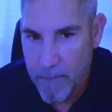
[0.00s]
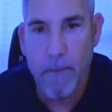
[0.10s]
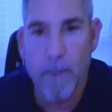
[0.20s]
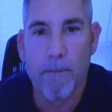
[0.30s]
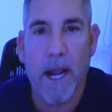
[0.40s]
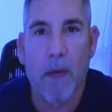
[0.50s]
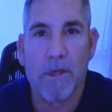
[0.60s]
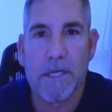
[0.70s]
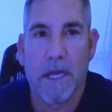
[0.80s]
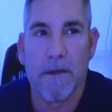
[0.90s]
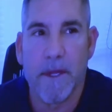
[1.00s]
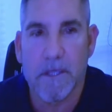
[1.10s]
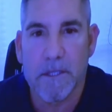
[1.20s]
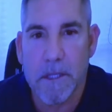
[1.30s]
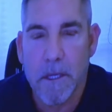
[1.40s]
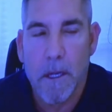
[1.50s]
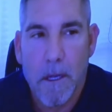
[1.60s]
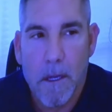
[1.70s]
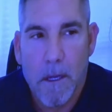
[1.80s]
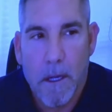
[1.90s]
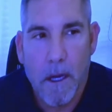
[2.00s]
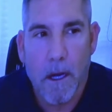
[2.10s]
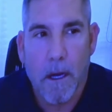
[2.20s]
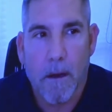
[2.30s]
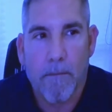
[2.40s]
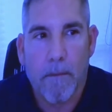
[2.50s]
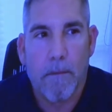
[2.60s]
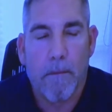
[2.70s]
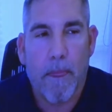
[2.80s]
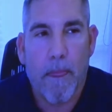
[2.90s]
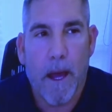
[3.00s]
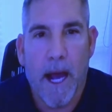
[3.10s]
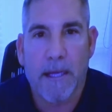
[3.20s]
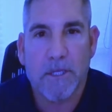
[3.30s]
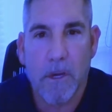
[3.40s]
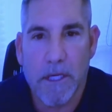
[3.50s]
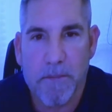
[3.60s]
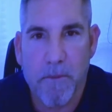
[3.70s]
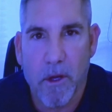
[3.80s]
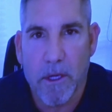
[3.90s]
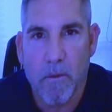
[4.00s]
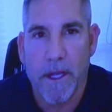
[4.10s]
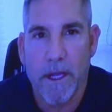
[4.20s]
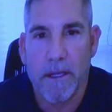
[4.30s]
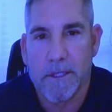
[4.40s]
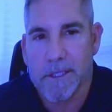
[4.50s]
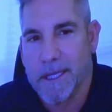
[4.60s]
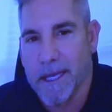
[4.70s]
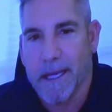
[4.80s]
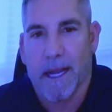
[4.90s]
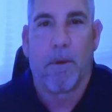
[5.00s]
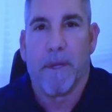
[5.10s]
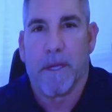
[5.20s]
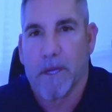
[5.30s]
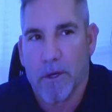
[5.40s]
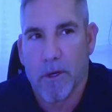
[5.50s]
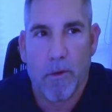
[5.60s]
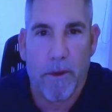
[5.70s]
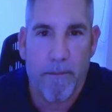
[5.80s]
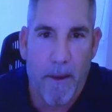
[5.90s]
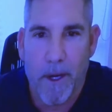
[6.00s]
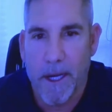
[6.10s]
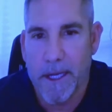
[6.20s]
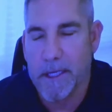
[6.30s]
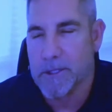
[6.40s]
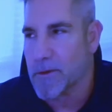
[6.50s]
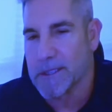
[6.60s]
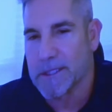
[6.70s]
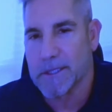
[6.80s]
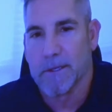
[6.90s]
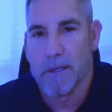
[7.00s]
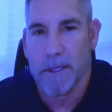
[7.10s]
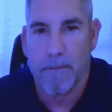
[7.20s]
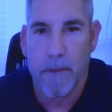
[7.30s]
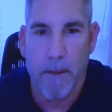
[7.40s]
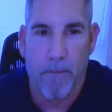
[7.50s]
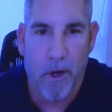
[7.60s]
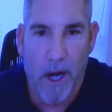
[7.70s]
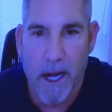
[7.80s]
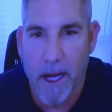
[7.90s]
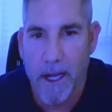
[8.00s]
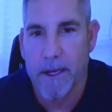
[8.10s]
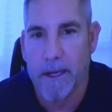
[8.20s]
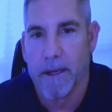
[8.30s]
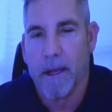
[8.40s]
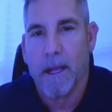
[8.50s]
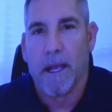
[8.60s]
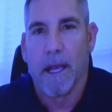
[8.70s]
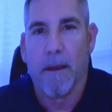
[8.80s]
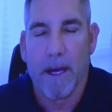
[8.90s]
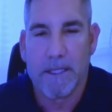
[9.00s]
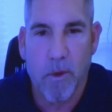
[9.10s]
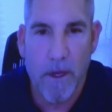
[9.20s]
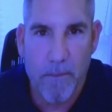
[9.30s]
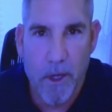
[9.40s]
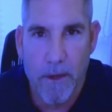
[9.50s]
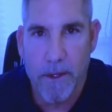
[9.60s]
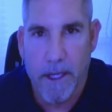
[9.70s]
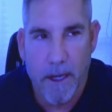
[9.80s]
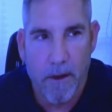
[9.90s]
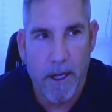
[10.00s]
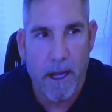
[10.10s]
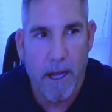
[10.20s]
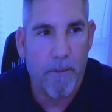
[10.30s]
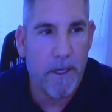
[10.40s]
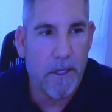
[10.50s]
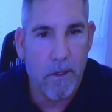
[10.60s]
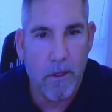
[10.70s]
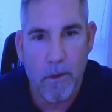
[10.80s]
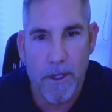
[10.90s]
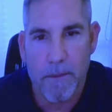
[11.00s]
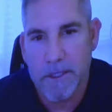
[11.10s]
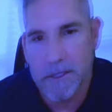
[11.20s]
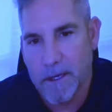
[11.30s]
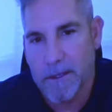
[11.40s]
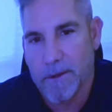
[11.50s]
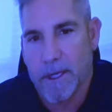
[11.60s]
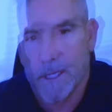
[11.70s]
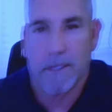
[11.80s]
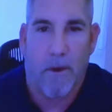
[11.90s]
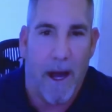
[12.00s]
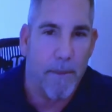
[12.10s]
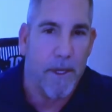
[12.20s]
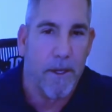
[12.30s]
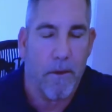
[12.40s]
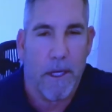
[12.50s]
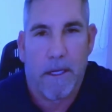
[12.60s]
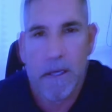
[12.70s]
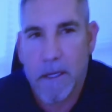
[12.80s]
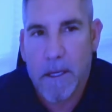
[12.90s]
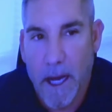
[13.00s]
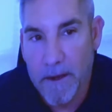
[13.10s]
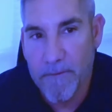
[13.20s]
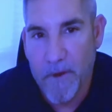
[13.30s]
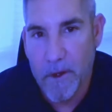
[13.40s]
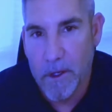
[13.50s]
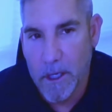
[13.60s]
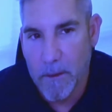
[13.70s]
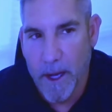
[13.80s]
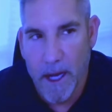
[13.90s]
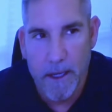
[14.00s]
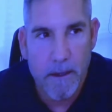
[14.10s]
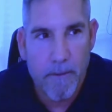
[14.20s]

But I will tell you this. I started smoking weed just thinking I'm gonna be cool with my buddies, Russell and Brian and my twin brother, Gary. I'm gonna be cool with them because they're doing it, so I'm gonna do it. I didn't feel good about it.